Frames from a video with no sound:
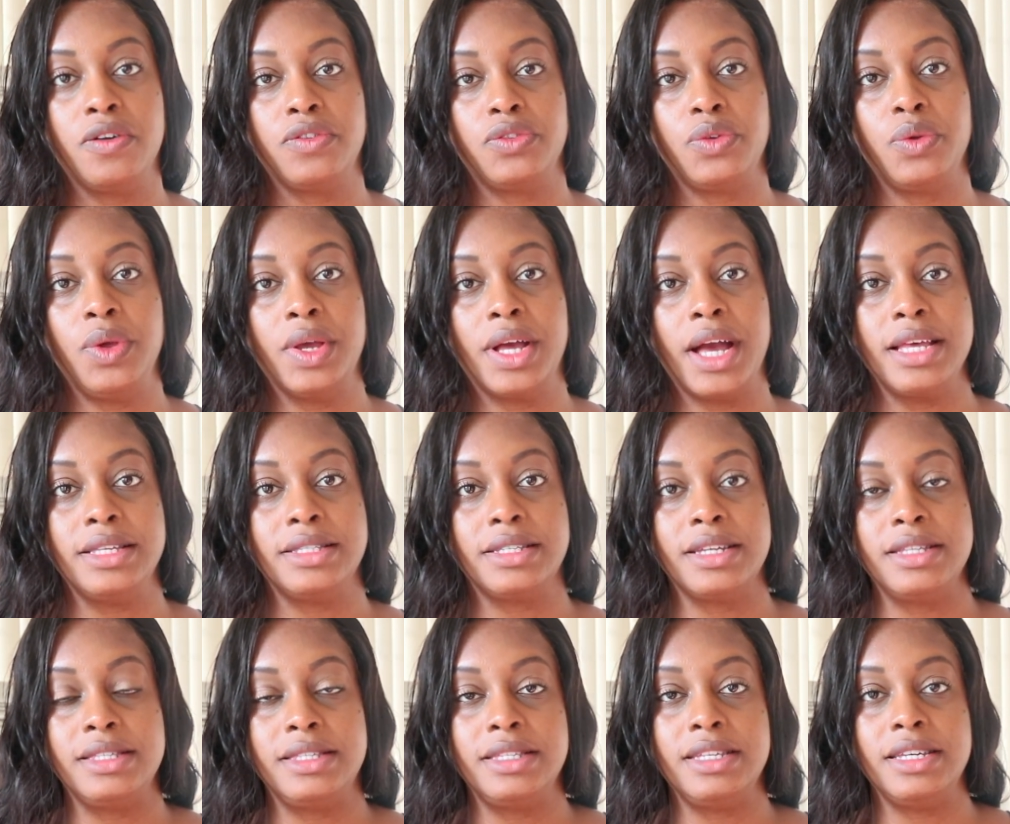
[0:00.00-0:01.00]
so you guys
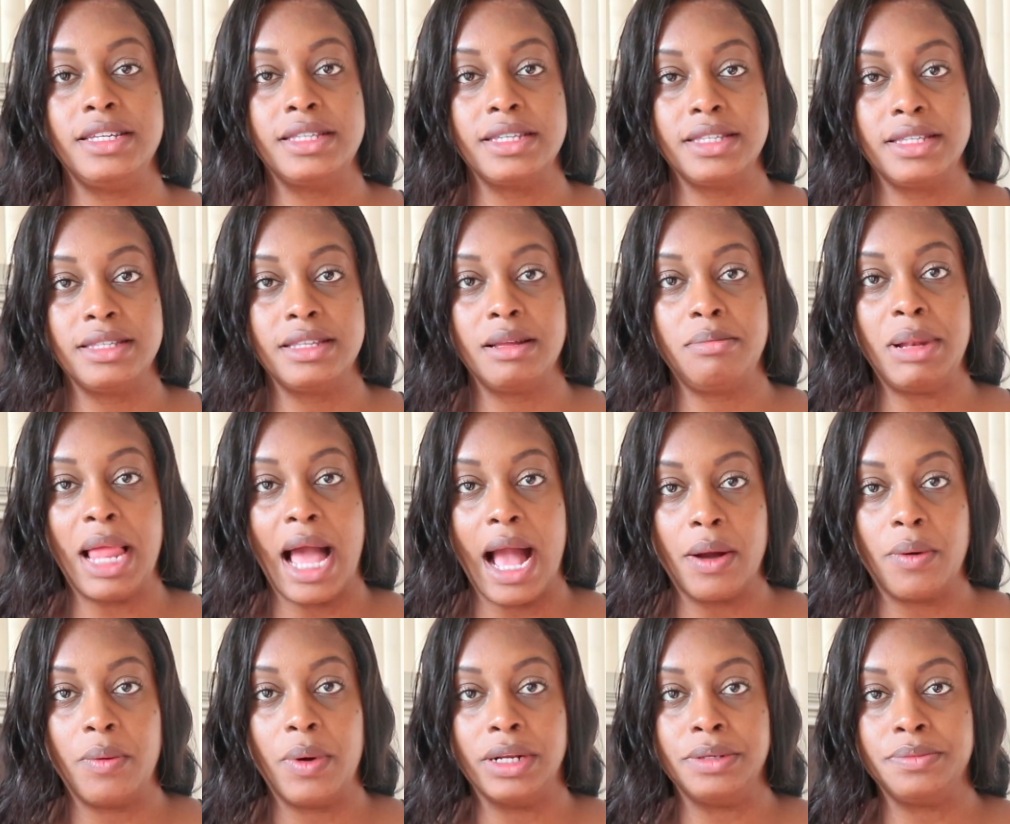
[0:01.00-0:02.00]
can see this is the
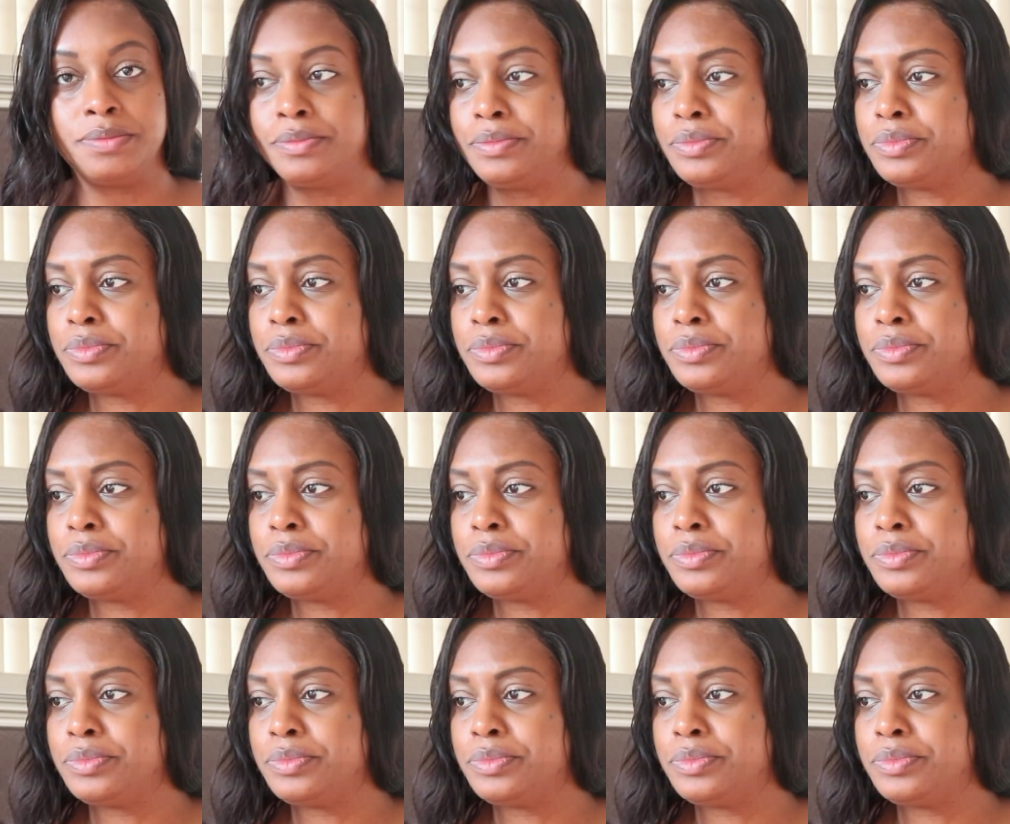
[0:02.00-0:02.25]
black one.